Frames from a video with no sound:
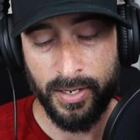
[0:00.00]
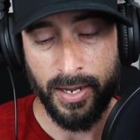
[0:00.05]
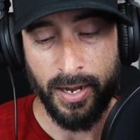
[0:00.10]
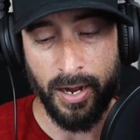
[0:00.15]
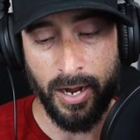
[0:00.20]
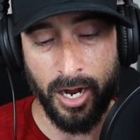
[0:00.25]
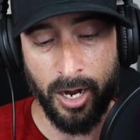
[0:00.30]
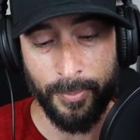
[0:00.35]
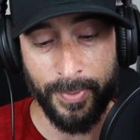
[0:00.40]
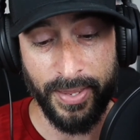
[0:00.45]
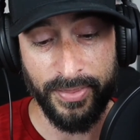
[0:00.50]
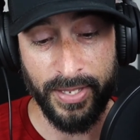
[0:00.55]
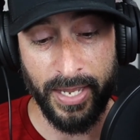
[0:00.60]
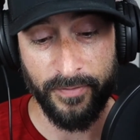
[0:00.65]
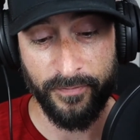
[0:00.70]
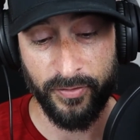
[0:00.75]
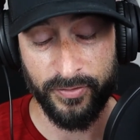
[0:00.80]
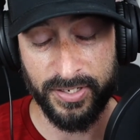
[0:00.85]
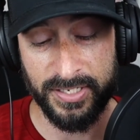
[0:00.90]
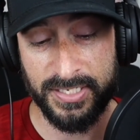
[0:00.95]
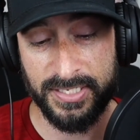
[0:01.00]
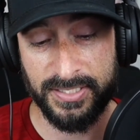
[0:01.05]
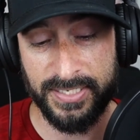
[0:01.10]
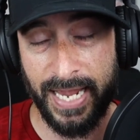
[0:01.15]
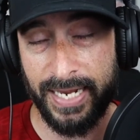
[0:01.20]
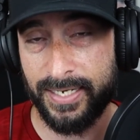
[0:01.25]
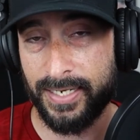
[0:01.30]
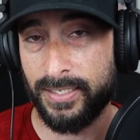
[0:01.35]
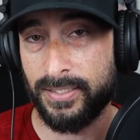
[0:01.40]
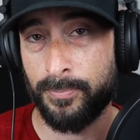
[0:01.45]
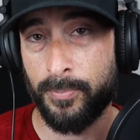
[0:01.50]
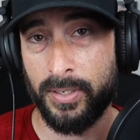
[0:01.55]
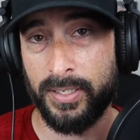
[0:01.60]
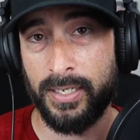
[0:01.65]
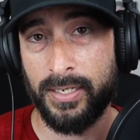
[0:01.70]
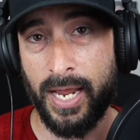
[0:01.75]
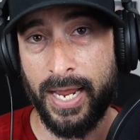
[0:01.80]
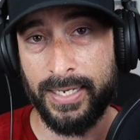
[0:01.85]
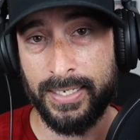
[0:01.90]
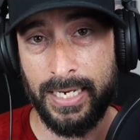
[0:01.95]
And then for the second
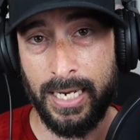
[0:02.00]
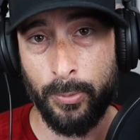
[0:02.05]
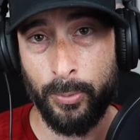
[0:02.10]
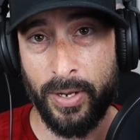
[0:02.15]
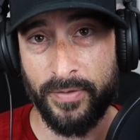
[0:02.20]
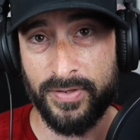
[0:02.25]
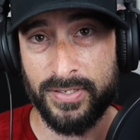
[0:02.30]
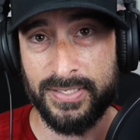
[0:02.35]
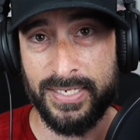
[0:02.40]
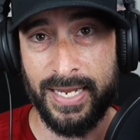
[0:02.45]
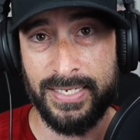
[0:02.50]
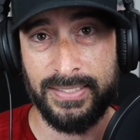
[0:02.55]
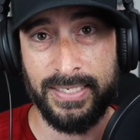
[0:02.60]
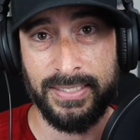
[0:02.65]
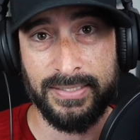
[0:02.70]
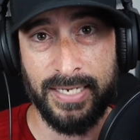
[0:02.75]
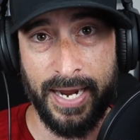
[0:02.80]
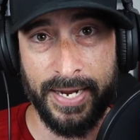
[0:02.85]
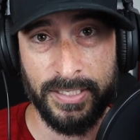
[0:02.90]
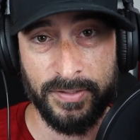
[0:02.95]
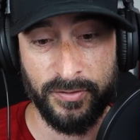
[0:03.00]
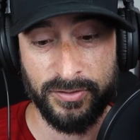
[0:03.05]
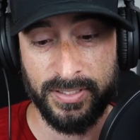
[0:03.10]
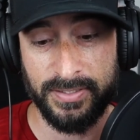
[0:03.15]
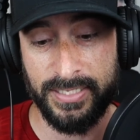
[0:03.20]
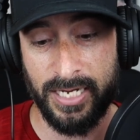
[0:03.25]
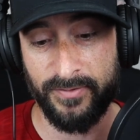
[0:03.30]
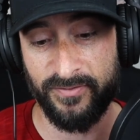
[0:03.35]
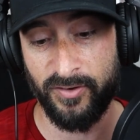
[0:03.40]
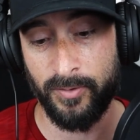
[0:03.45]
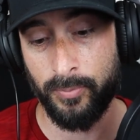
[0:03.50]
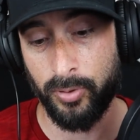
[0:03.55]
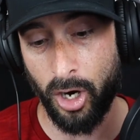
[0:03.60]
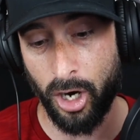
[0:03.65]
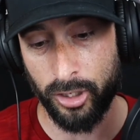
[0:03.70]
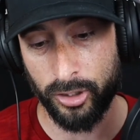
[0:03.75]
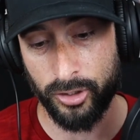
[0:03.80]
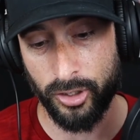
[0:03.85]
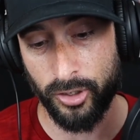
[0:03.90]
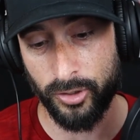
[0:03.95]
Monday night game, we have the Tennessee Titans versus the Denver
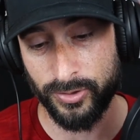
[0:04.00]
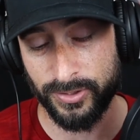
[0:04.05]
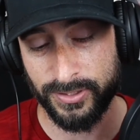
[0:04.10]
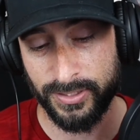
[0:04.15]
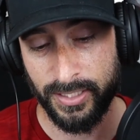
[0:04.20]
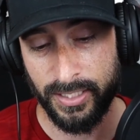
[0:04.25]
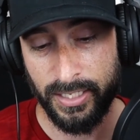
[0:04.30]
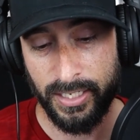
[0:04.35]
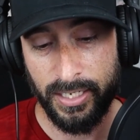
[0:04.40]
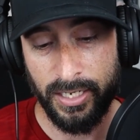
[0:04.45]
Broncos.